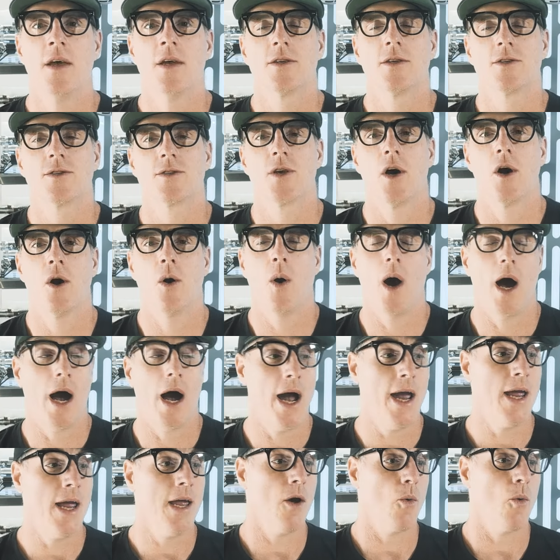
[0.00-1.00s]
So
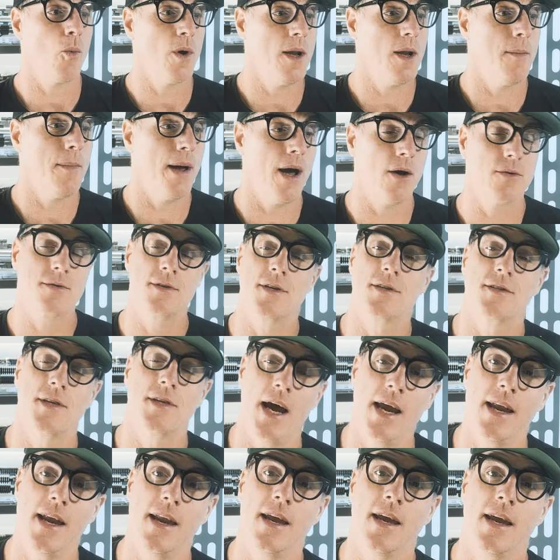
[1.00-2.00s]
I went about
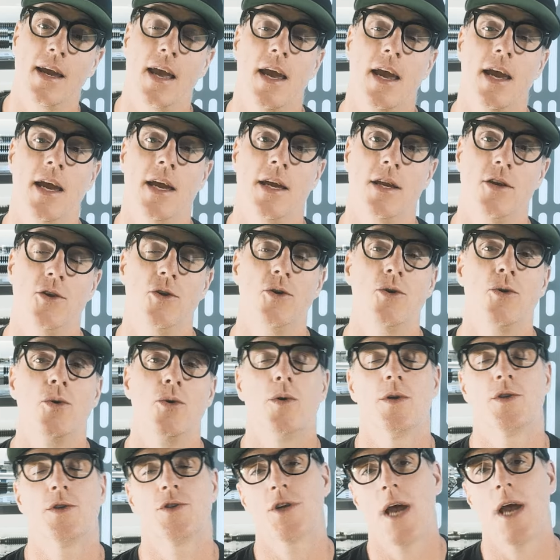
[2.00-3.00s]
designing a
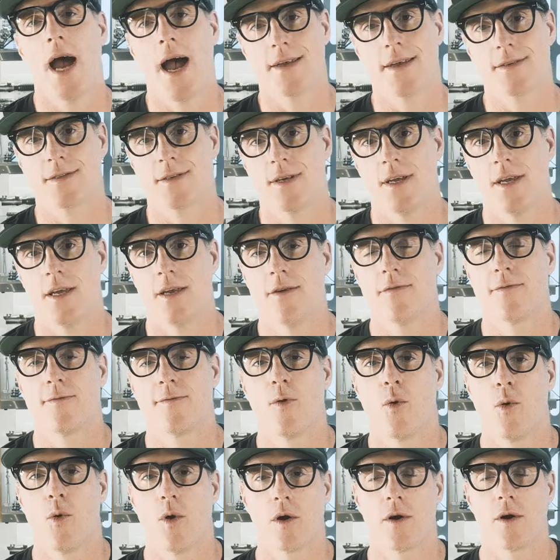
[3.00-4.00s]
new chassis
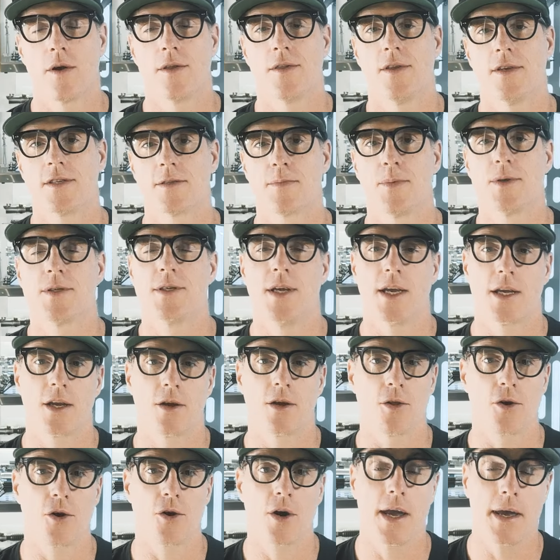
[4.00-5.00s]
for this
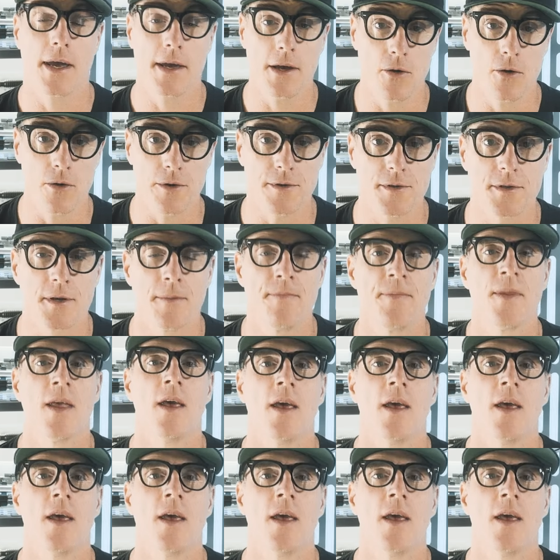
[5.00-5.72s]
particular hilt.